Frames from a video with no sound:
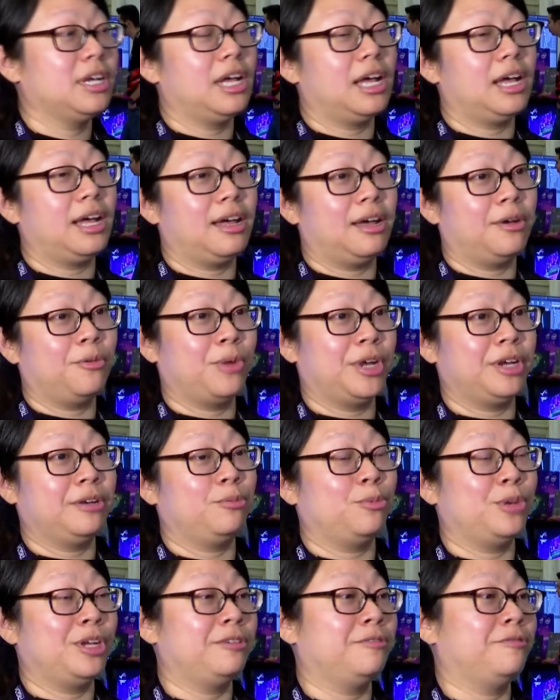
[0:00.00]

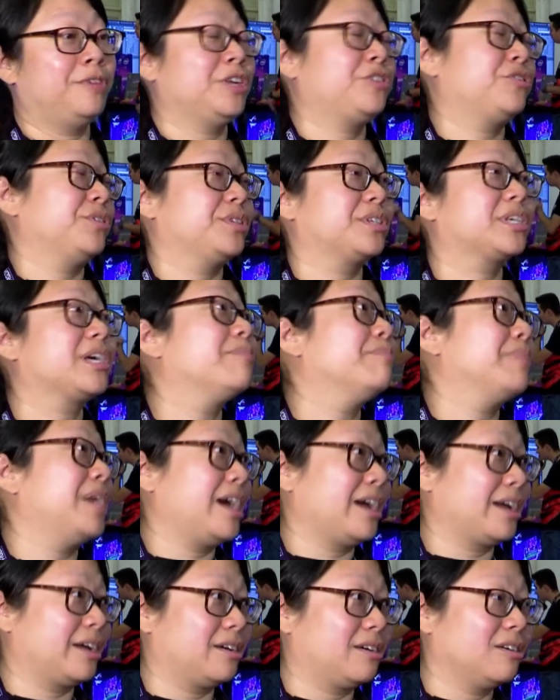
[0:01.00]
When veterans come
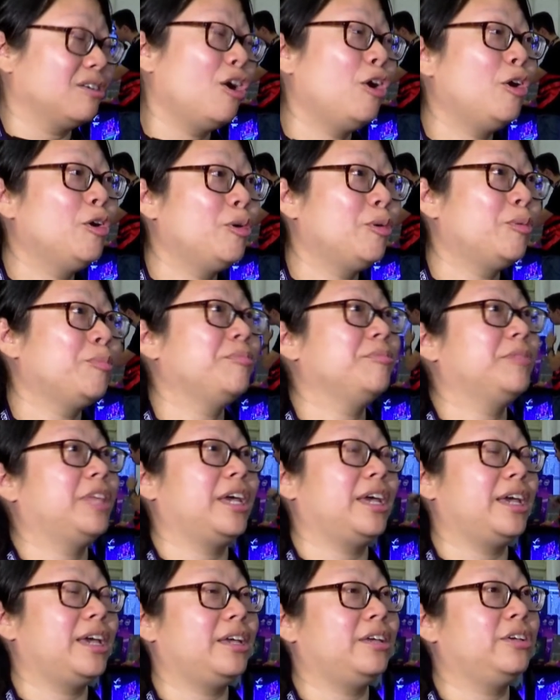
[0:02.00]
back home,
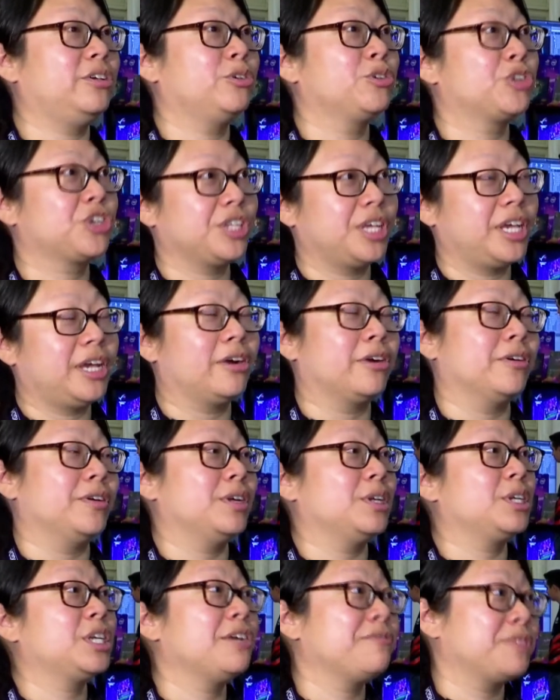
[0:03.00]
they usually are
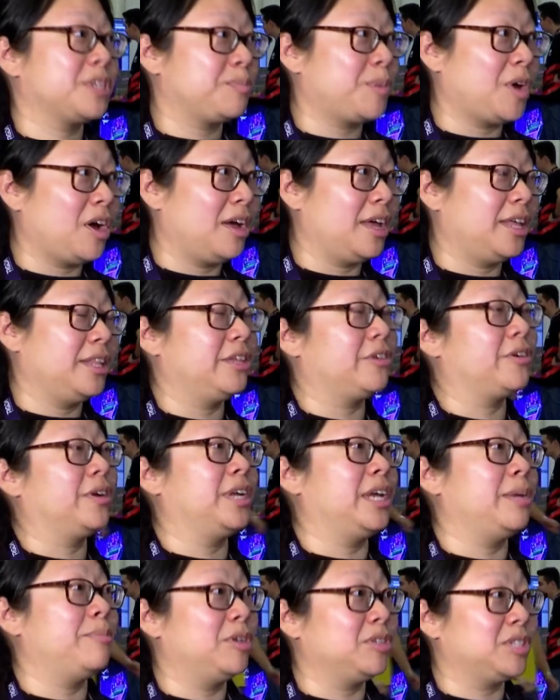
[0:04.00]
in a tough spot and they're
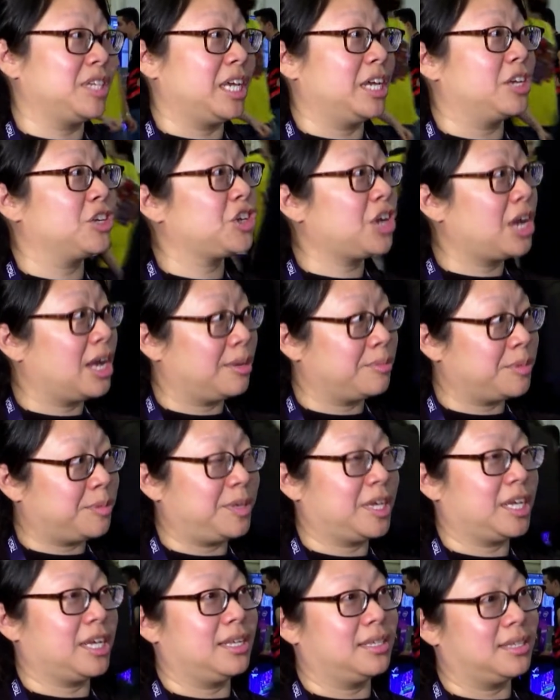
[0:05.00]
unable to get jobs
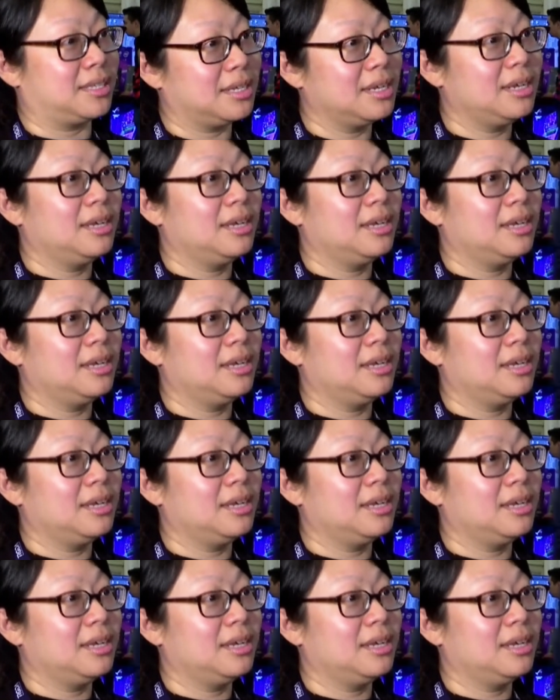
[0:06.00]
because